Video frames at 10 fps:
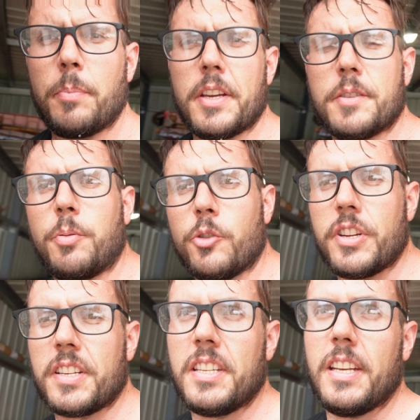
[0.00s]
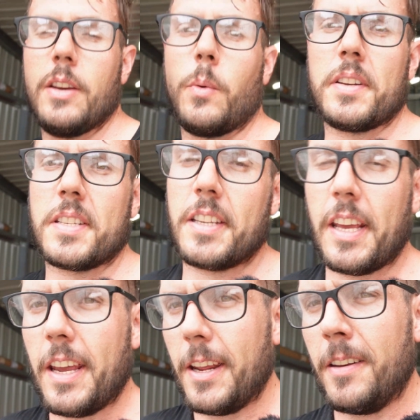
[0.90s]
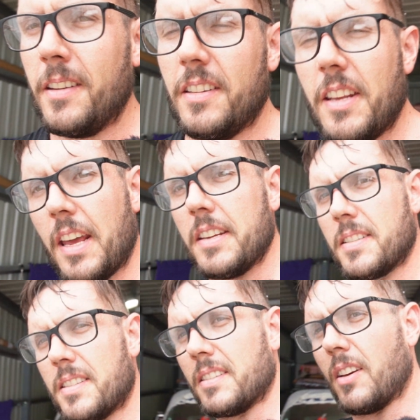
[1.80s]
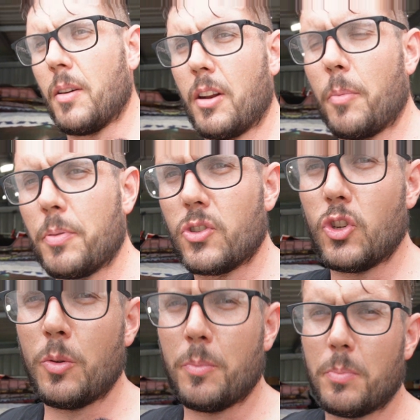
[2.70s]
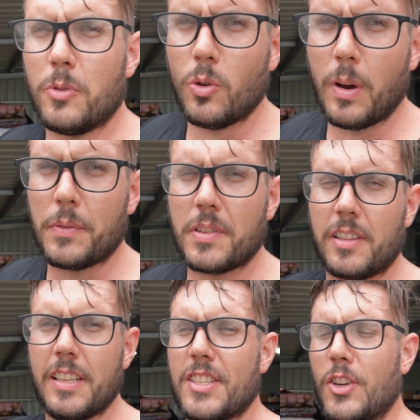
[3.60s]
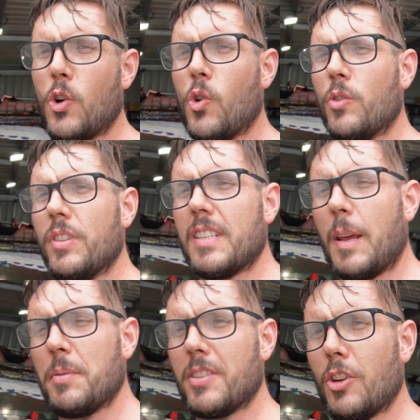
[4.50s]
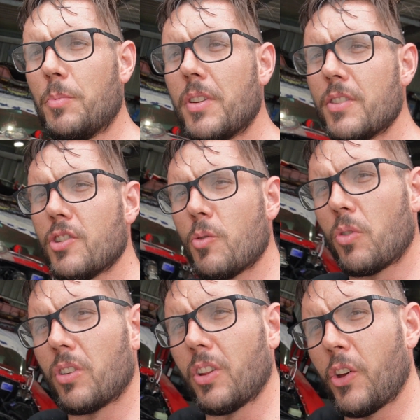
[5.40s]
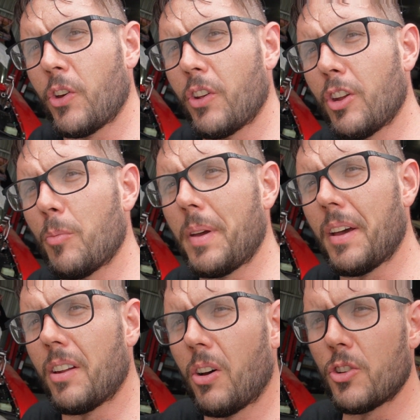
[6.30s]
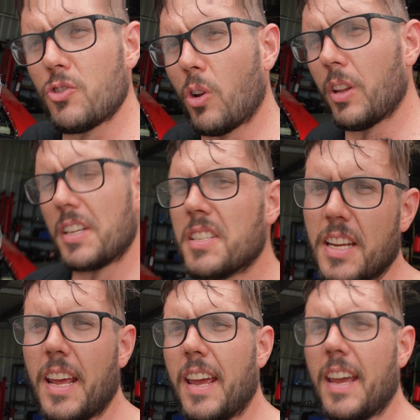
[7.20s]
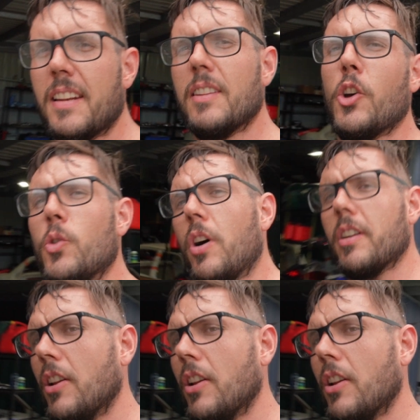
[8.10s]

Passion Projects here once again. Yes, and I presume you have clicked on this episode because you want to learn about hydraulics and lowrider